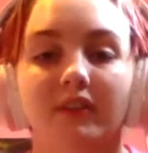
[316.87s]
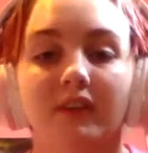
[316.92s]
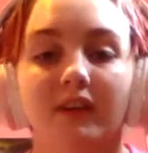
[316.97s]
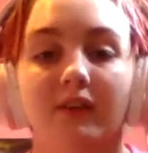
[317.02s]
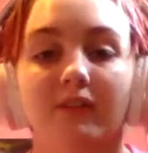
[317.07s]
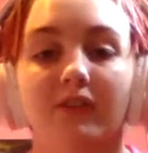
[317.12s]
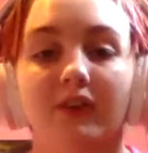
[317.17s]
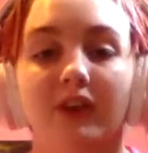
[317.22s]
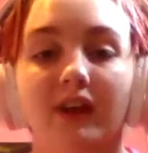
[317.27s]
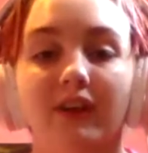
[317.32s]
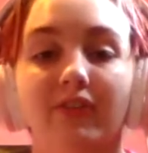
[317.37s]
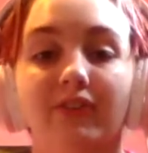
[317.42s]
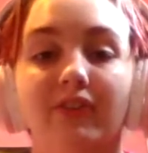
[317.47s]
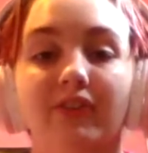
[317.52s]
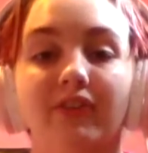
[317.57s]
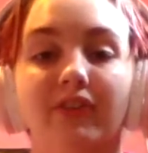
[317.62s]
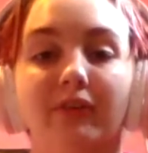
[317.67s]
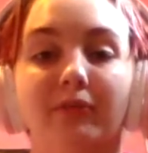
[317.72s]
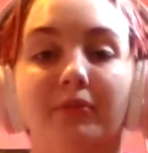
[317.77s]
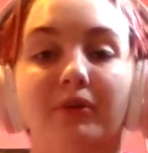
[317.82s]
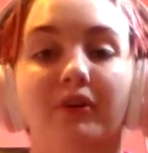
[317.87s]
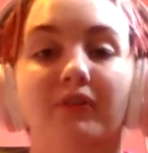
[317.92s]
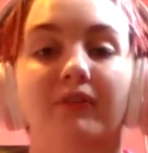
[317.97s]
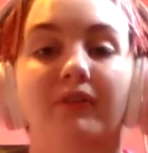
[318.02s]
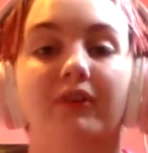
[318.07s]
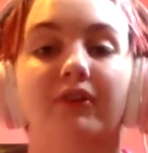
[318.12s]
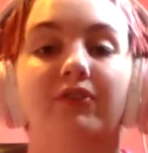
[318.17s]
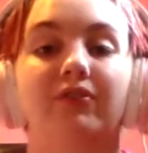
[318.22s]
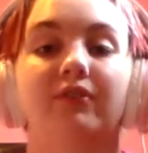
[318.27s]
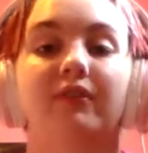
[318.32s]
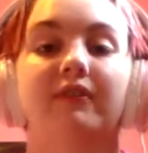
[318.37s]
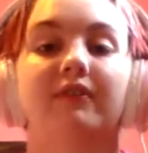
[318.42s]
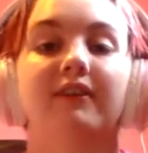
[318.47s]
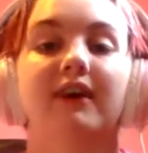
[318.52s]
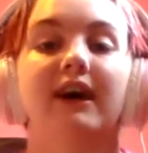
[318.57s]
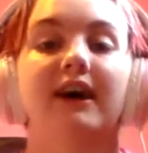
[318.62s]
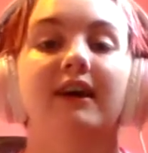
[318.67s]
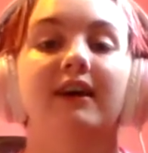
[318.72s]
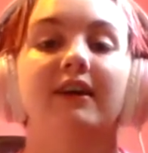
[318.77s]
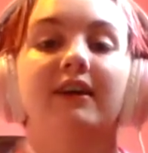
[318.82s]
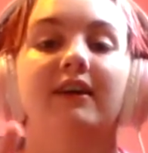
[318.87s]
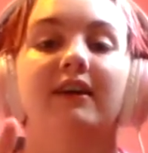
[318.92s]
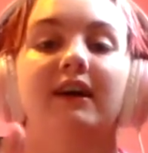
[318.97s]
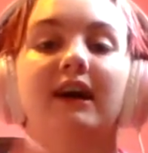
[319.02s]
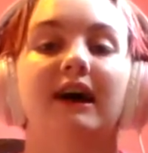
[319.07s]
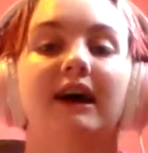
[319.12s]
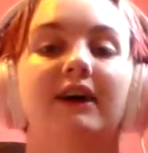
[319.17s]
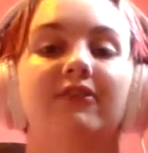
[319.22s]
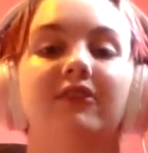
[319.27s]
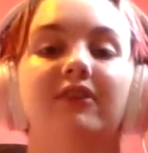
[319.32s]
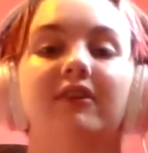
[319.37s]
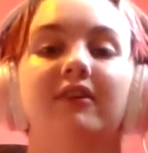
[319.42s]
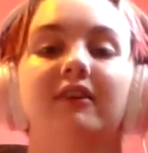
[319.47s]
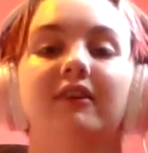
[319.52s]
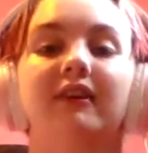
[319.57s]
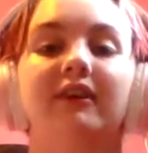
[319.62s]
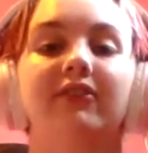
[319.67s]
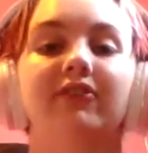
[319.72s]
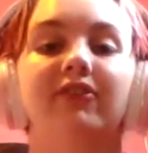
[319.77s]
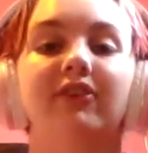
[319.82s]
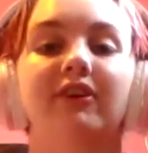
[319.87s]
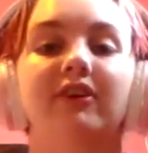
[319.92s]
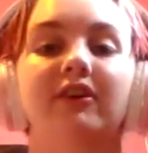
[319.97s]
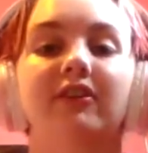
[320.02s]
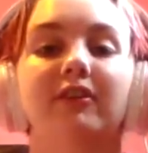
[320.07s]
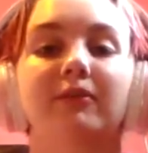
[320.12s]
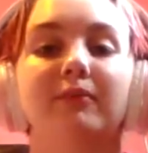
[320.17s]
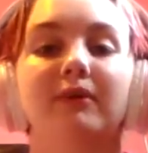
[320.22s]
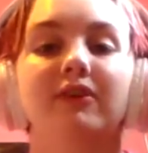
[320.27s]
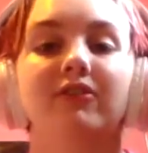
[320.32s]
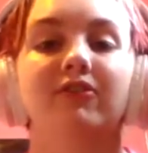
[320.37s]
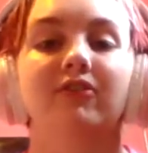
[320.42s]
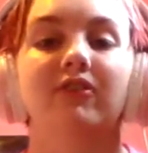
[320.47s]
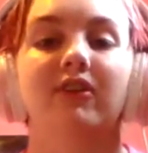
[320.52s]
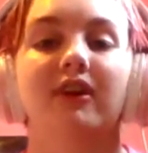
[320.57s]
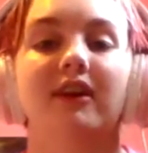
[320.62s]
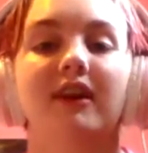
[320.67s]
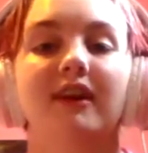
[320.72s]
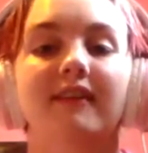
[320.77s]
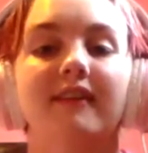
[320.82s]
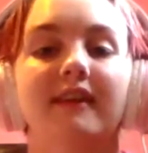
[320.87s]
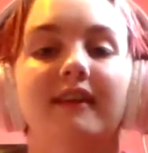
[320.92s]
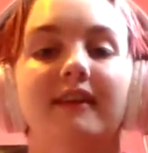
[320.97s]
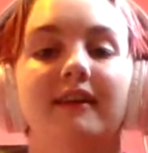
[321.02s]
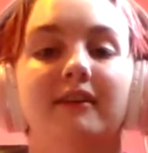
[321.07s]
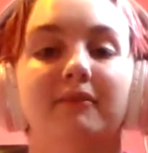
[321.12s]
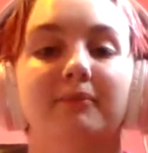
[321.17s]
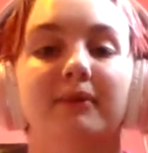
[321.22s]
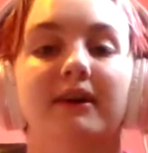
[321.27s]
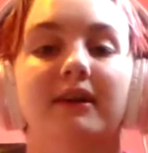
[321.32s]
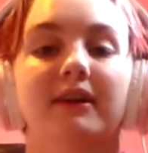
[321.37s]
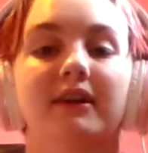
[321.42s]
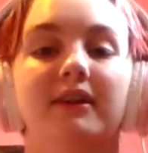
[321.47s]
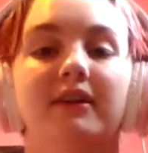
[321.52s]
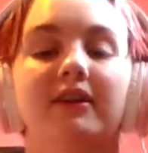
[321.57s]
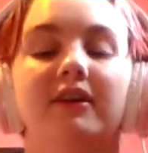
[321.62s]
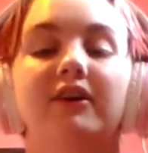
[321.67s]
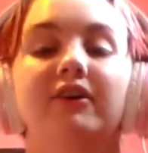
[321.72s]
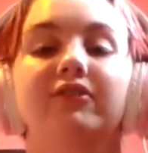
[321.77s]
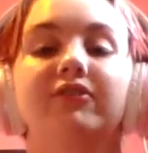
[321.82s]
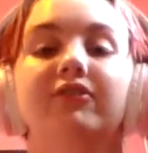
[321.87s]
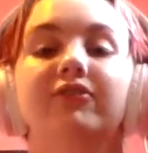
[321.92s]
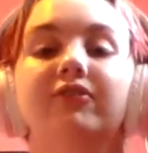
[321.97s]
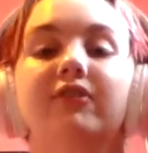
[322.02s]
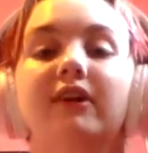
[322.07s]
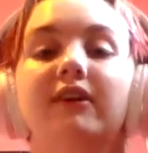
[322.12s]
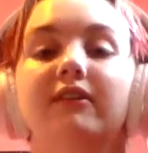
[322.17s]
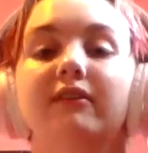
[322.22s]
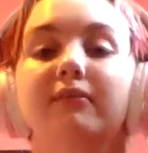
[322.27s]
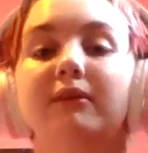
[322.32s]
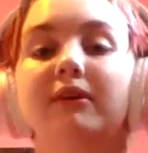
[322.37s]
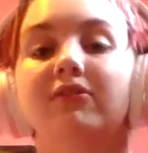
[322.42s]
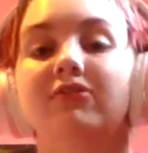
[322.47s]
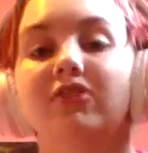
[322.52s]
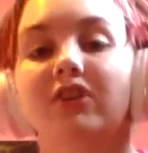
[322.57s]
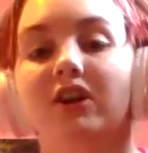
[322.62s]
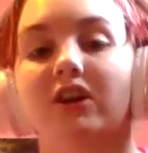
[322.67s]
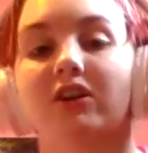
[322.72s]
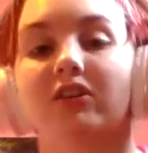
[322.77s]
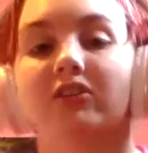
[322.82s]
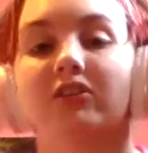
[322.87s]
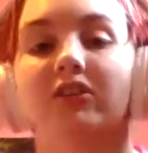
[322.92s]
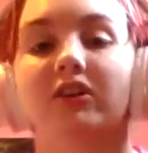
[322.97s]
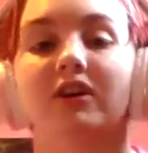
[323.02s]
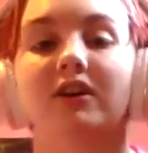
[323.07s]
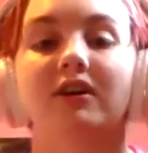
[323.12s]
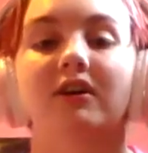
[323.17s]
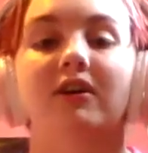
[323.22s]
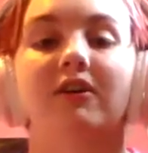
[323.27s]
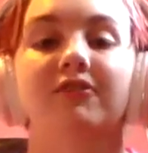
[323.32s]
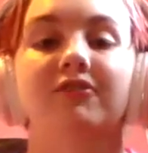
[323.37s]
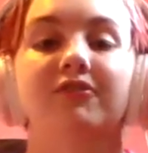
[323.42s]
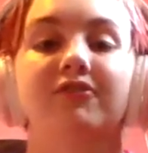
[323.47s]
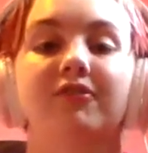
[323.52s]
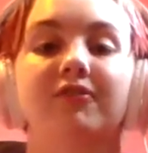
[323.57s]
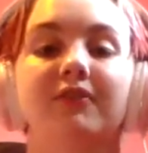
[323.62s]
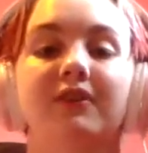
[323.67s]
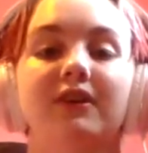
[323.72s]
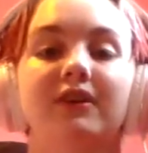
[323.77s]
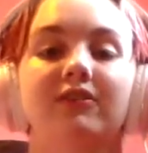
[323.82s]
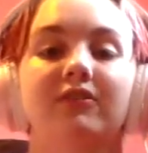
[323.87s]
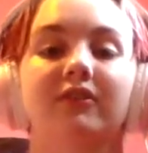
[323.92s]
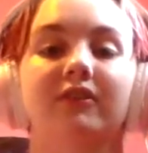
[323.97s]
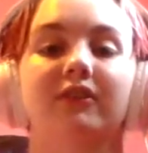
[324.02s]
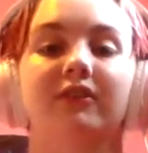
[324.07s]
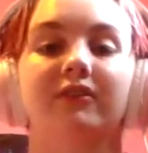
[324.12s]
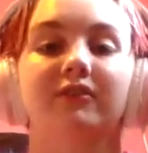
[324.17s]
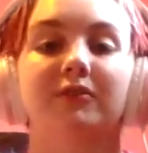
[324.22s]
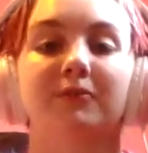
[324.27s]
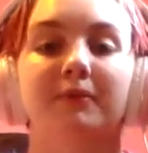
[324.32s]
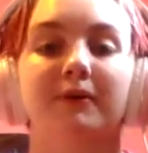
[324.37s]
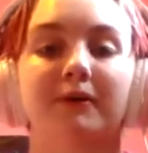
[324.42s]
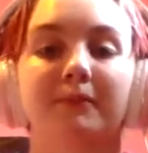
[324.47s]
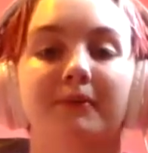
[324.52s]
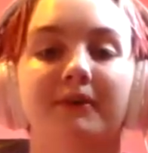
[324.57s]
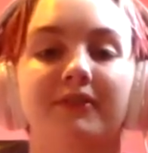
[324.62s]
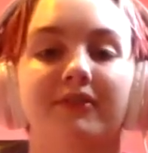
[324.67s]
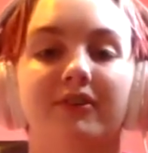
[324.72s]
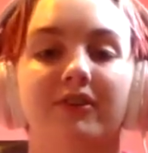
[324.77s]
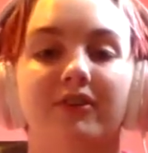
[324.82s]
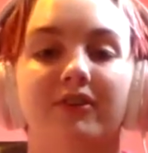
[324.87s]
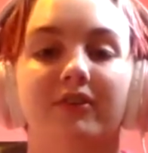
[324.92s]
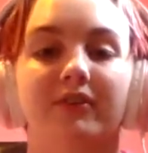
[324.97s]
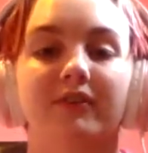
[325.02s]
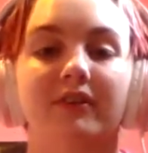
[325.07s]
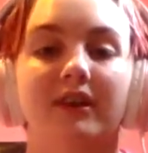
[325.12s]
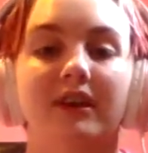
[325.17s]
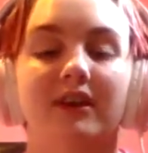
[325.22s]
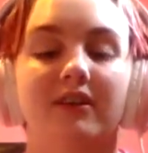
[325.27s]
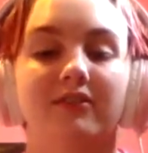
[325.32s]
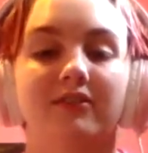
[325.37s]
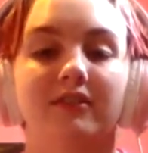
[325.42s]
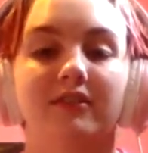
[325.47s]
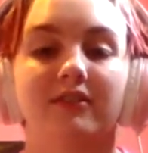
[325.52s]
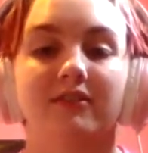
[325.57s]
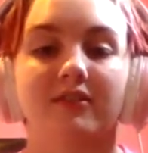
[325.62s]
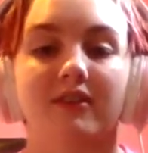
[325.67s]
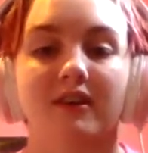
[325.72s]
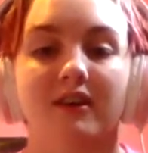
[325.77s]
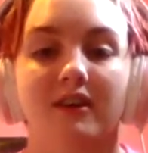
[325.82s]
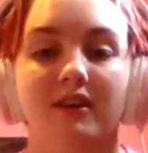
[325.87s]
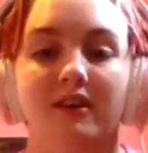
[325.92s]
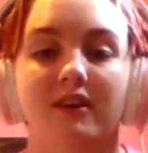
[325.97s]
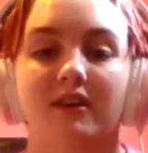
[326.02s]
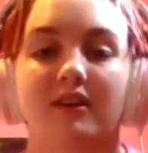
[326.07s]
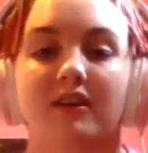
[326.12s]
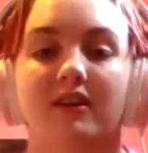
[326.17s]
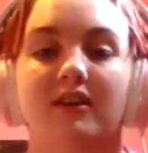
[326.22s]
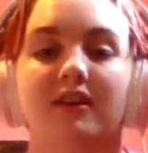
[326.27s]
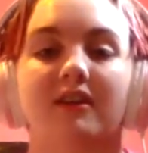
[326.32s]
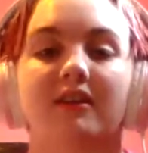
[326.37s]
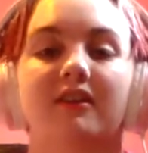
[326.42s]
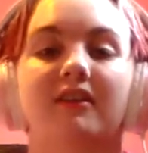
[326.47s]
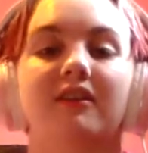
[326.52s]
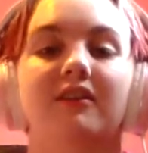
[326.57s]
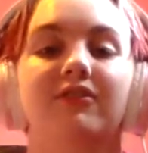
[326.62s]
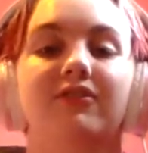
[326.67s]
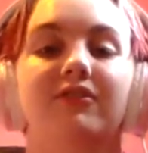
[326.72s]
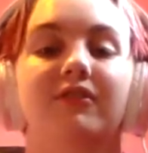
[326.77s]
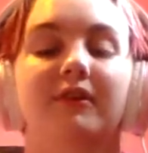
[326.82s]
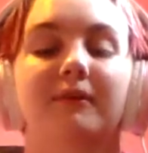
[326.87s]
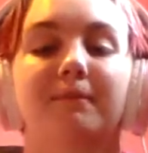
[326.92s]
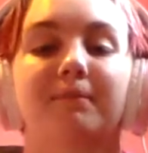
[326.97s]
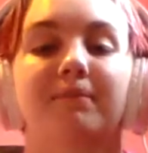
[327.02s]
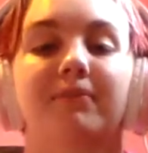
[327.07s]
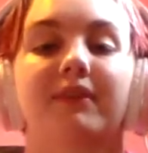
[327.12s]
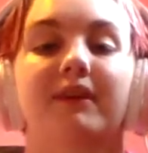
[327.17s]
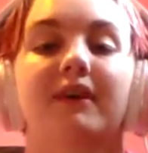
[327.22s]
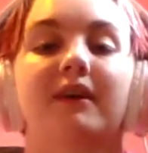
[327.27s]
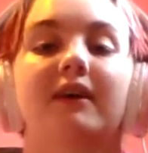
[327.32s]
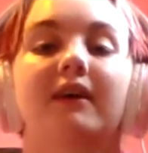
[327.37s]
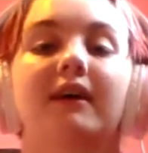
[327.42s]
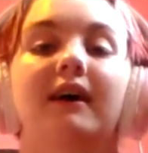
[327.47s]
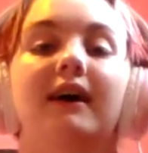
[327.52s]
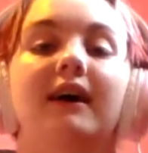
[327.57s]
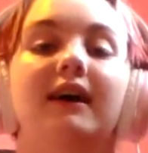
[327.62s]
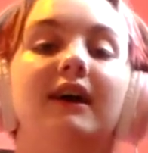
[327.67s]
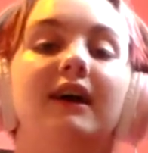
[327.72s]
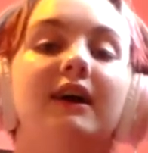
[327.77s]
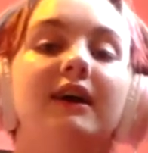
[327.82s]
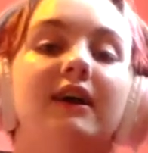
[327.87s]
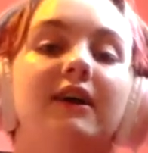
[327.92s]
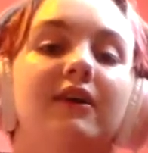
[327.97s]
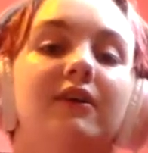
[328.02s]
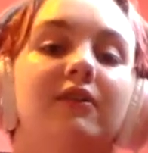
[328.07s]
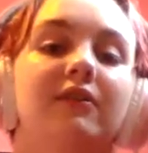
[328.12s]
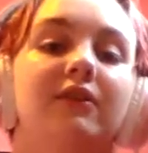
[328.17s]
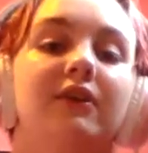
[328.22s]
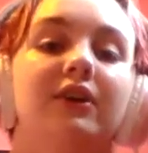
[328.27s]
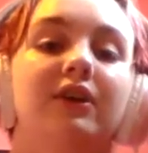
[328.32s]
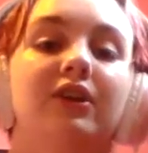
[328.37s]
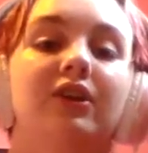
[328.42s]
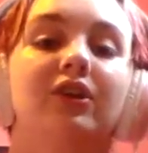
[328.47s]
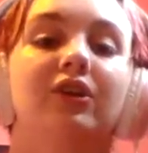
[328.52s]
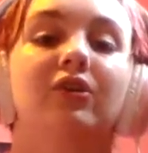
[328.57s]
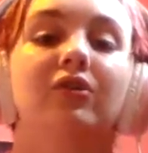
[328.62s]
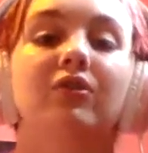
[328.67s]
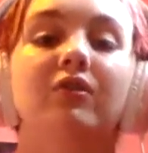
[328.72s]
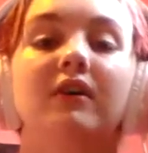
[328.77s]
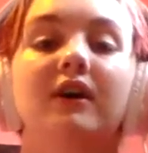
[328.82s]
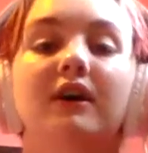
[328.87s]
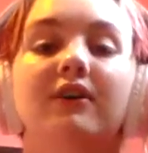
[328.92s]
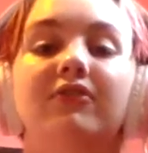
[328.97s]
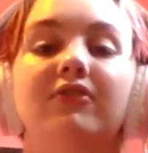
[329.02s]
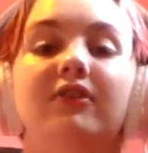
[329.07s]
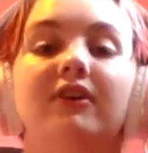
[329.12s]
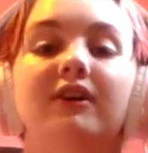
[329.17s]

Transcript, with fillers: if you guys want to see more videos with Tiger, Ozzy, or Alexa, then make sure to hit that like button, subscribe to my channel, also don't forget to click the bell button to get notifications, and yeah, so um, I gotta get going. You guys are